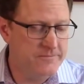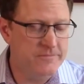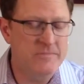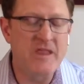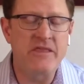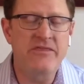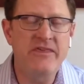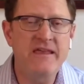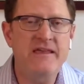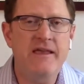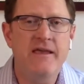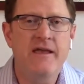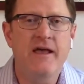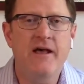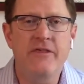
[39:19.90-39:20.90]
then think
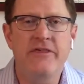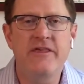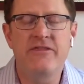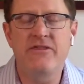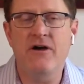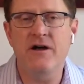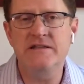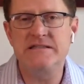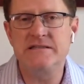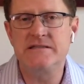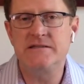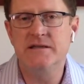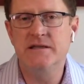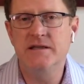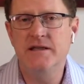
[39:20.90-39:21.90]
healthy thoughts
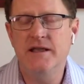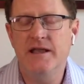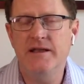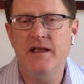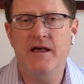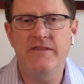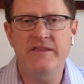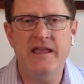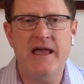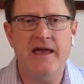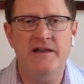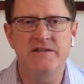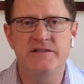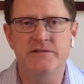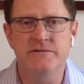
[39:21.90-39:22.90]
and healthy
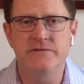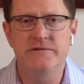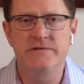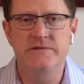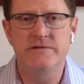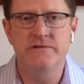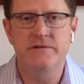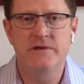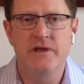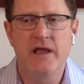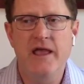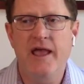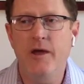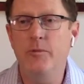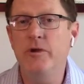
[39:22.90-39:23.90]
attitudes.
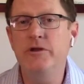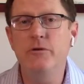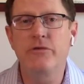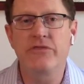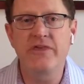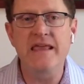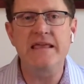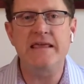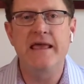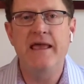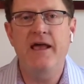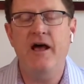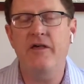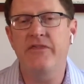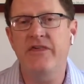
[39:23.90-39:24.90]
And when you think
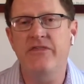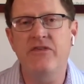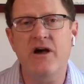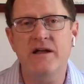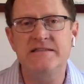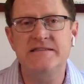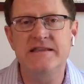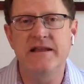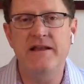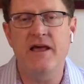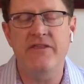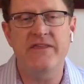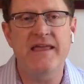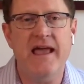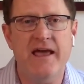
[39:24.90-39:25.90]
healthy thoughts and
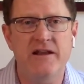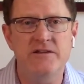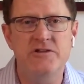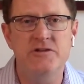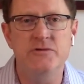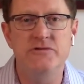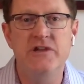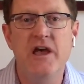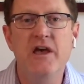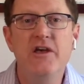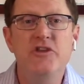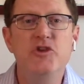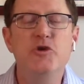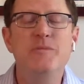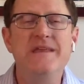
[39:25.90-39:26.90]
healthy attitudes,
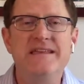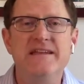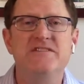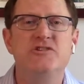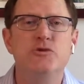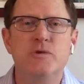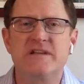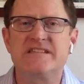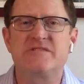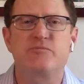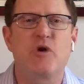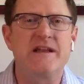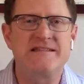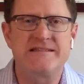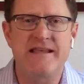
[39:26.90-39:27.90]
you begin to
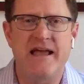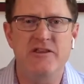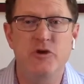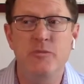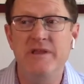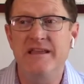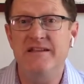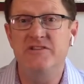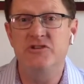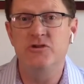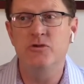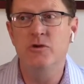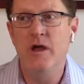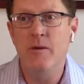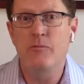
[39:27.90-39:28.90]
express that. You begin
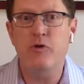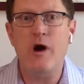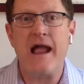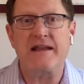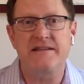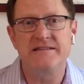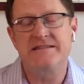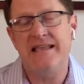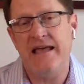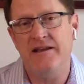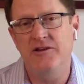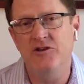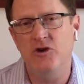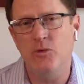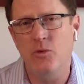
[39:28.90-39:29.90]
to practice that in
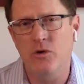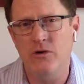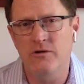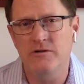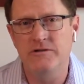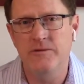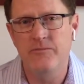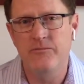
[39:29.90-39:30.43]
your world.